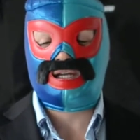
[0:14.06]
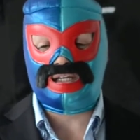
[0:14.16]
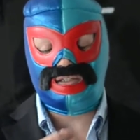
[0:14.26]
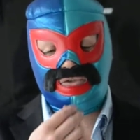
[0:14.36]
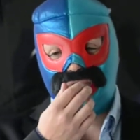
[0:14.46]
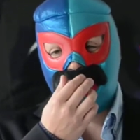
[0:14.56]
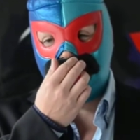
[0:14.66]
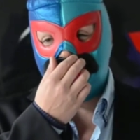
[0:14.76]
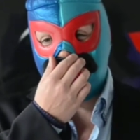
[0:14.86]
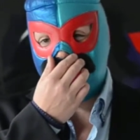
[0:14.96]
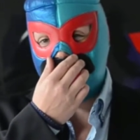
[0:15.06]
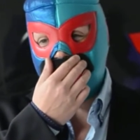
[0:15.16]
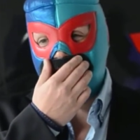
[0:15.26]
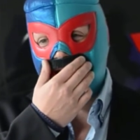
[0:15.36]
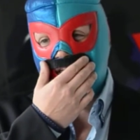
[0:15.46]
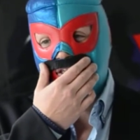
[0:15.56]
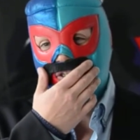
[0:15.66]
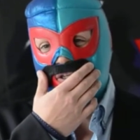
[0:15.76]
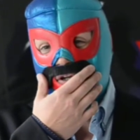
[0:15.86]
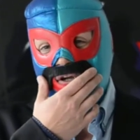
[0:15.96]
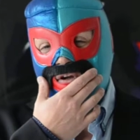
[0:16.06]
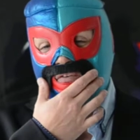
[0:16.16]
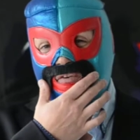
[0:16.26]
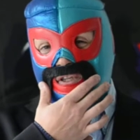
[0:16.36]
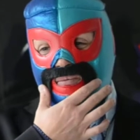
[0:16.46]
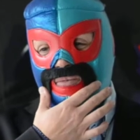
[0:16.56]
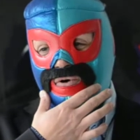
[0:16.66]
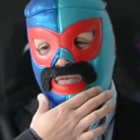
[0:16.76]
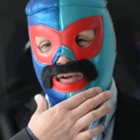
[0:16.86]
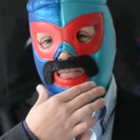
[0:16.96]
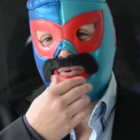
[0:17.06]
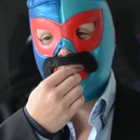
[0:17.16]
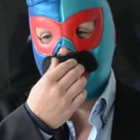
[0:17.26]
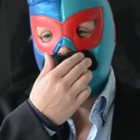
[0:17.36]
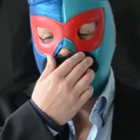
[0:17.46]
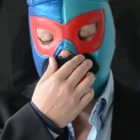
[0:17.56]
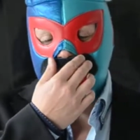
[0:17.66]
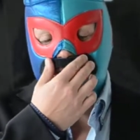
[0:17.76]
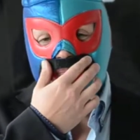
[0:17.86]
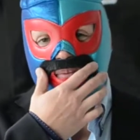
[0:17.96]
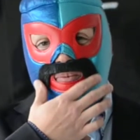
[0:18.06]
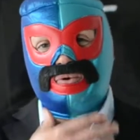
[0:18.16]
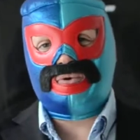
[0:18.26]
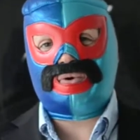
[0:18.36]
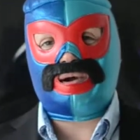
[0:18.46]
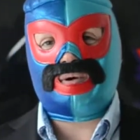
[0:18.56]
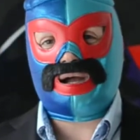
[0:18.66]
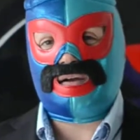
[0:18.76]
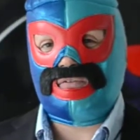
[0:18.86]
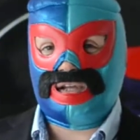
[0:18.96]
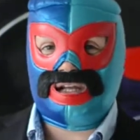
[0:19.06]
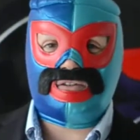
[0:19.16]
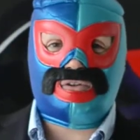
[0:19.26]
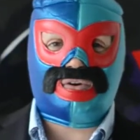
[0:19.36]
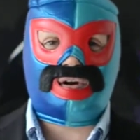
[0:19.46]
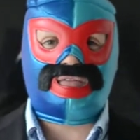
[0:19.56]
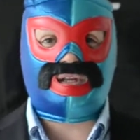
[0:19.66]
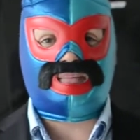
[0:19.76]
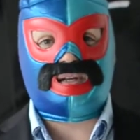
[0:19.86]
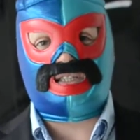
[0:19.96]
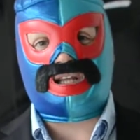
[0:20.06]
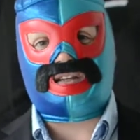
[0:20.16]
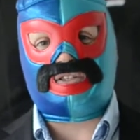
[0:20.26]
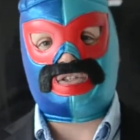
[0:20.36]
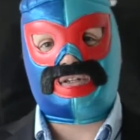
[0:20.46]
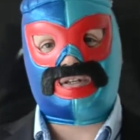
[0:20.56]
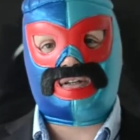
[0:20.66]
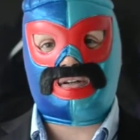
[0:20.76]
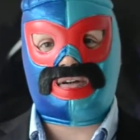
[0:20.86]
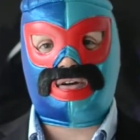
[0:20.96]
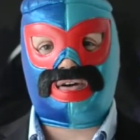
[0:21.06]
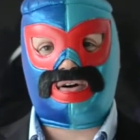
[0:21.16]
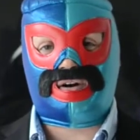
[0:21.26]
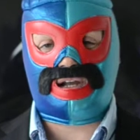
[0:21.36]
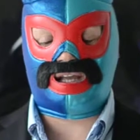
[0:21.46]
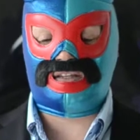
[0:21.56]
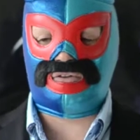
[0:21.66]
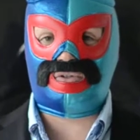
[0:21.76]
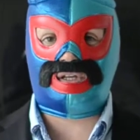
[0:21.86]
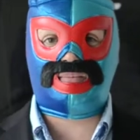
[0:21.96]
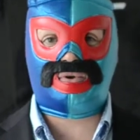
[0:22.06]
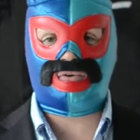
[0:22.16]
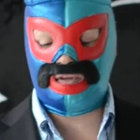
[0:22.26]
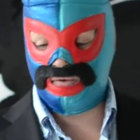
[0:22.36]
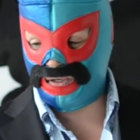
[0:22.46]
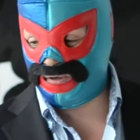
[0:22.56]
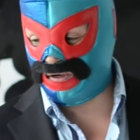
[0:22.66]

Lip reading: is growing the mustache for the Movember for people who have cancer of the mustache. Okay, so the movie we